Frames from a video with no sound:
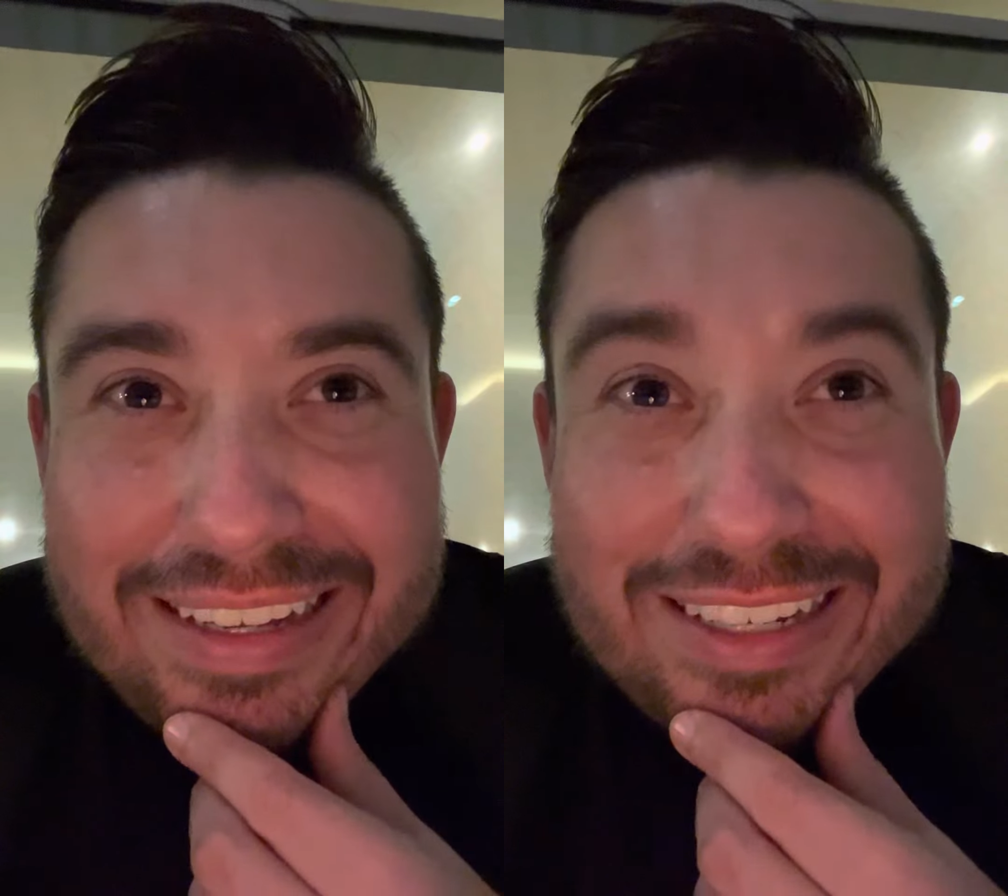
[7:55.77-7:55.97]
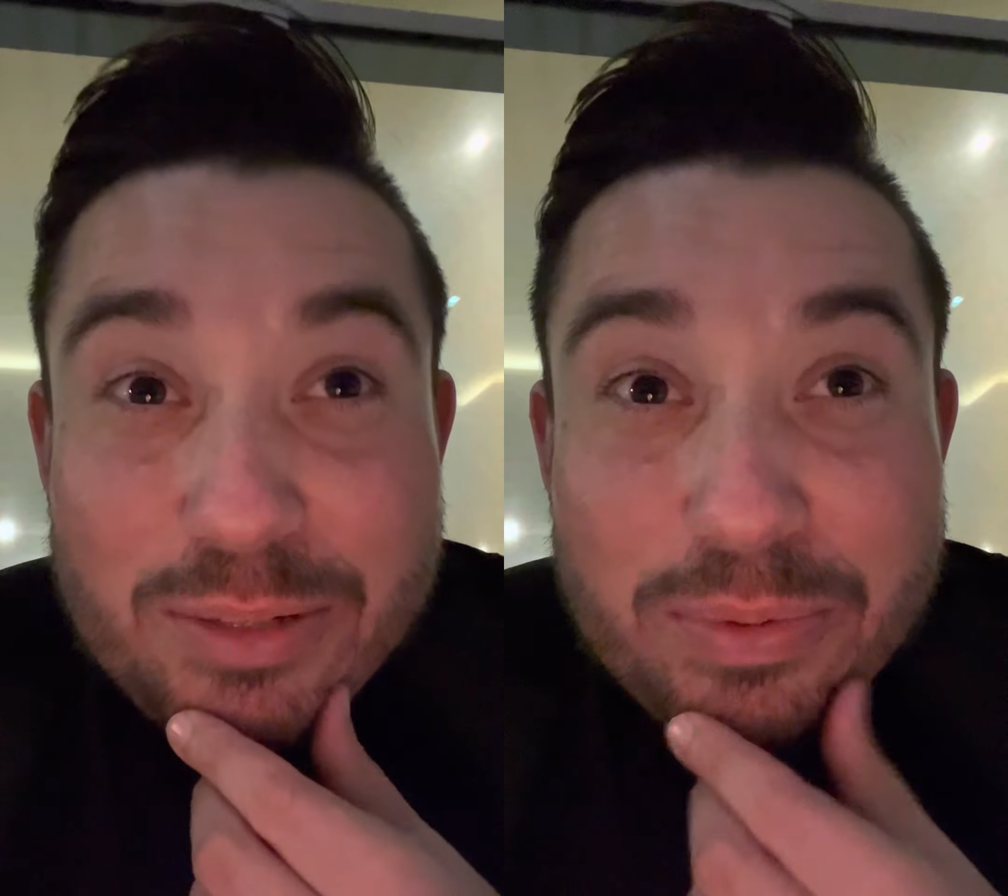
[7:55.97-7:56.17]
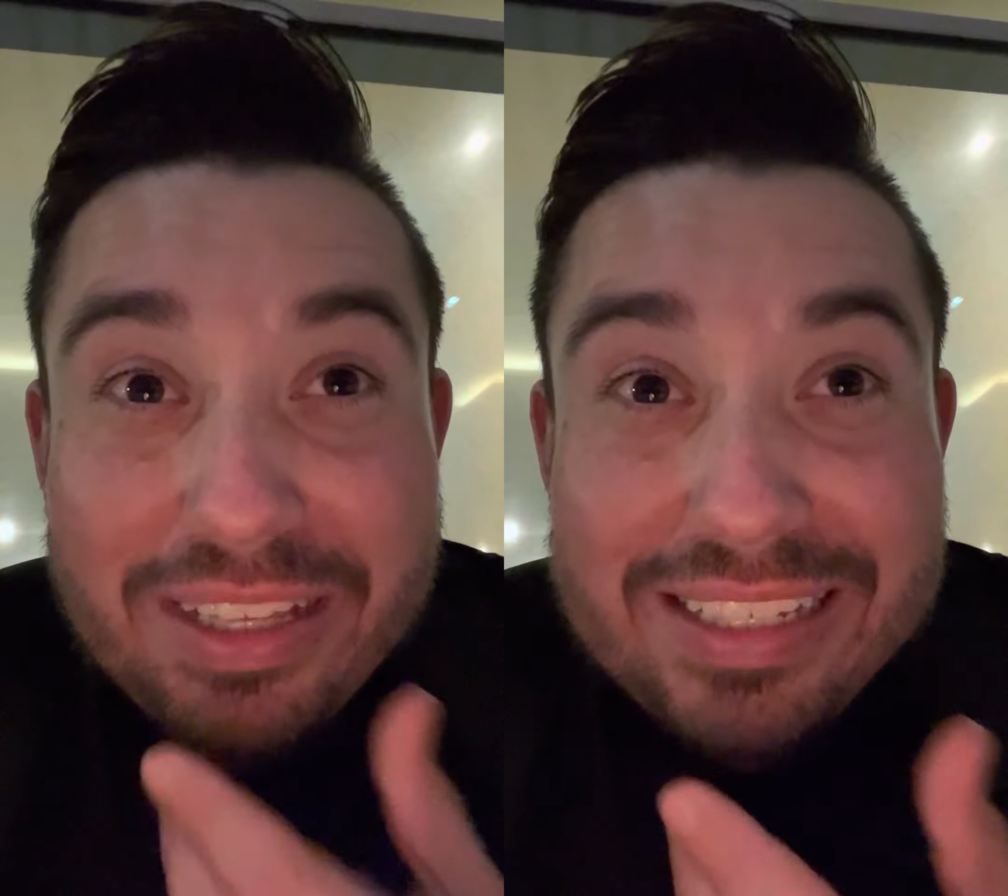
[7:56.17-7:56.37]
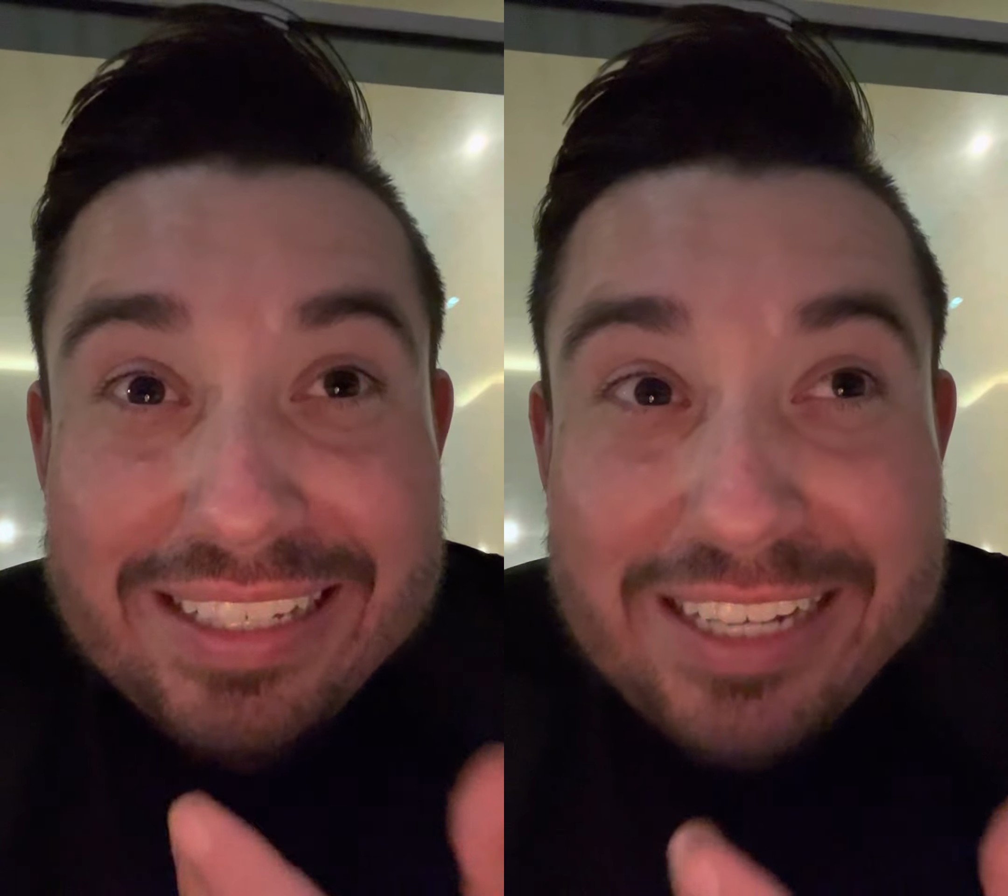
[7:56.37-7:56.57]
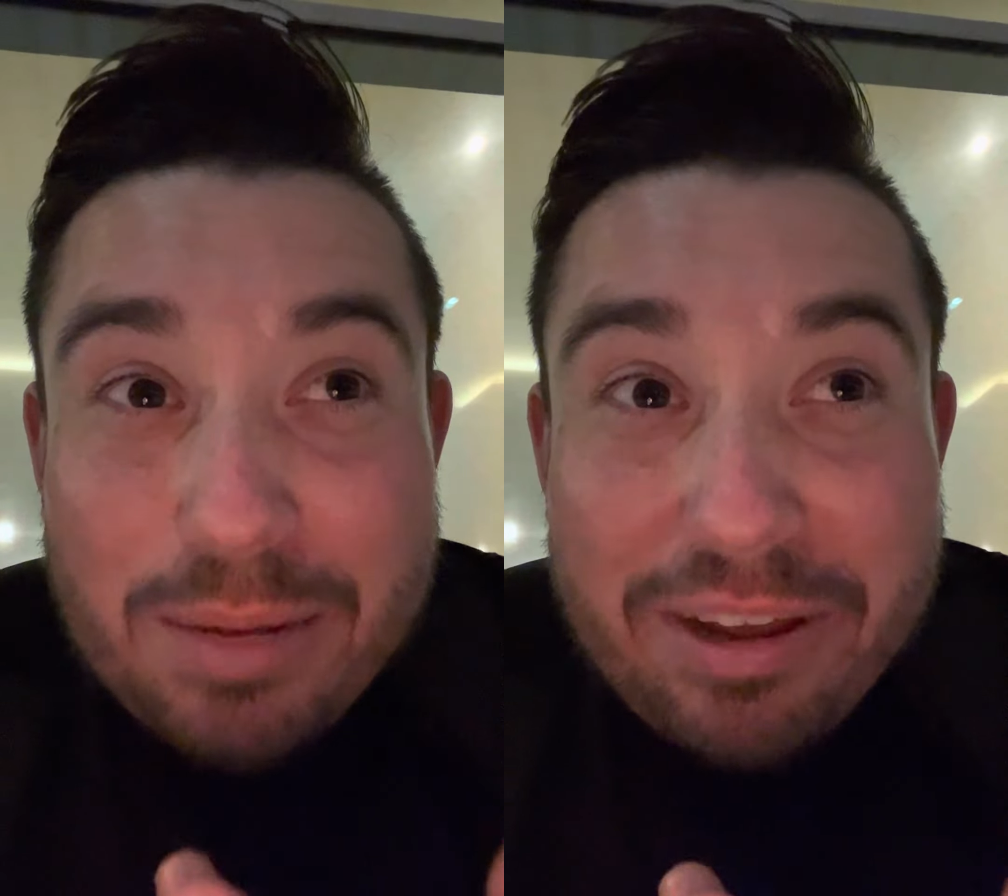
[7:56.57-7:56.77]
to realize it's
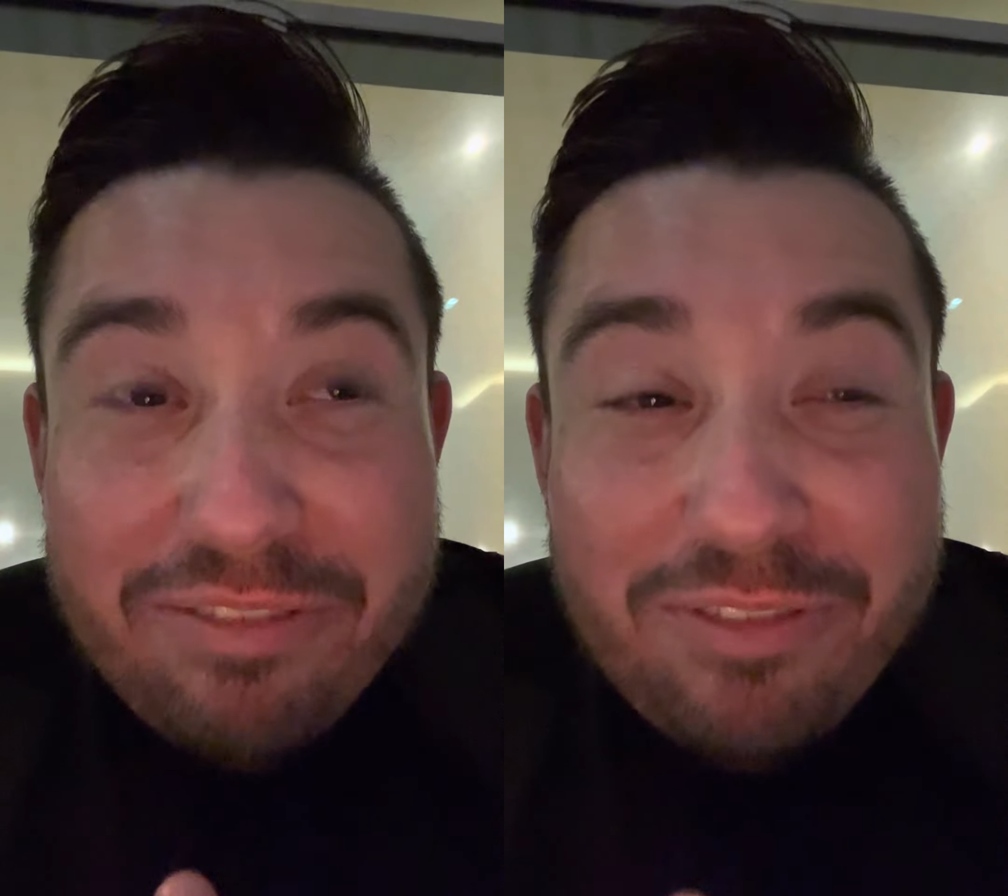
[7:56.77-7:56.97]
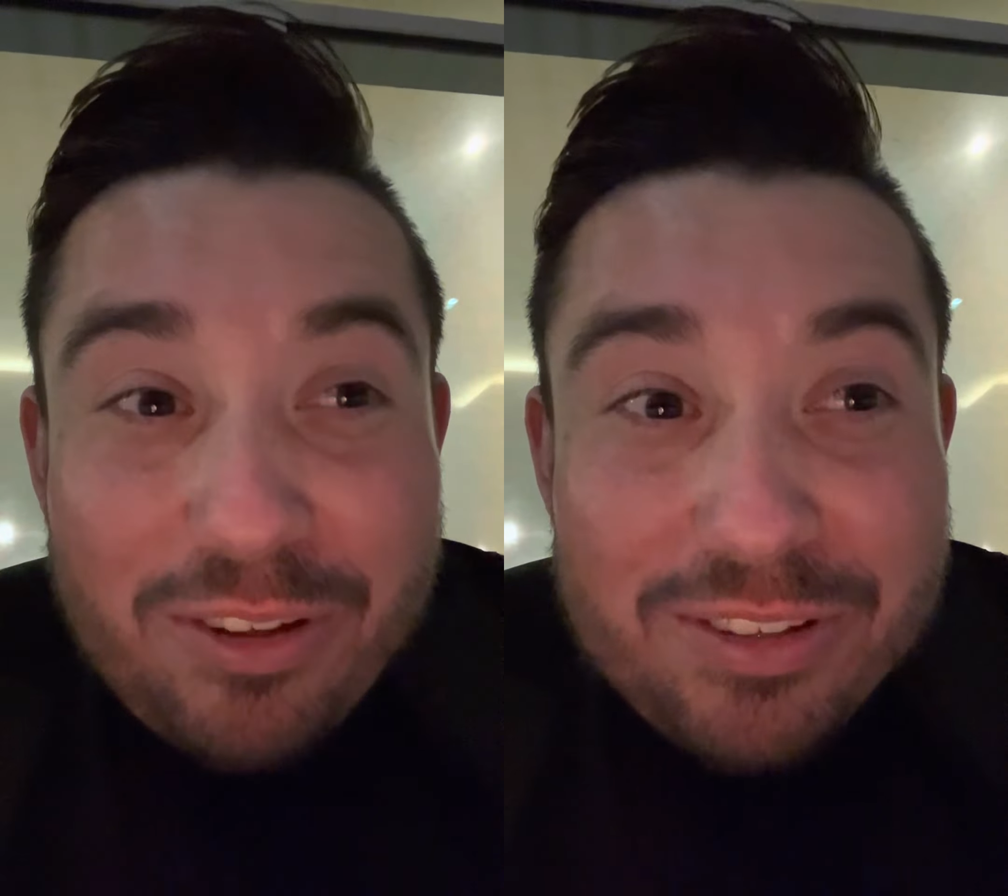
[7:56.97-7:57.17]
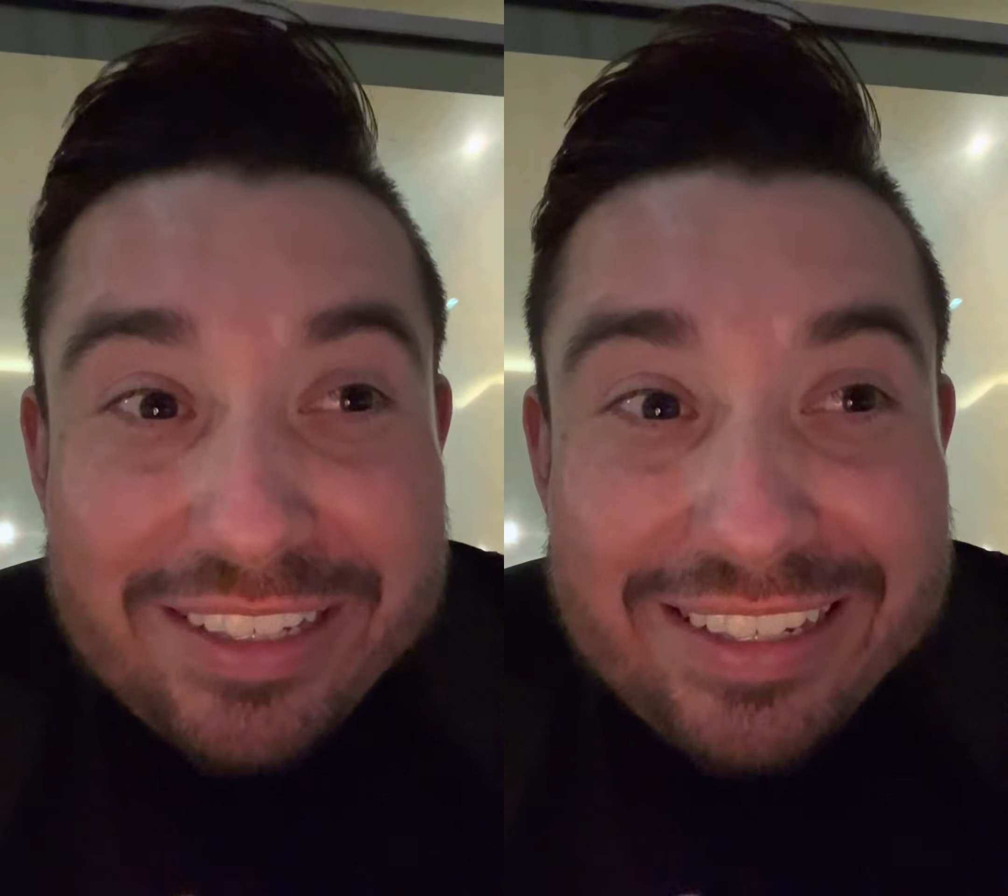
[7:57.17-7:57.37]
not my fault,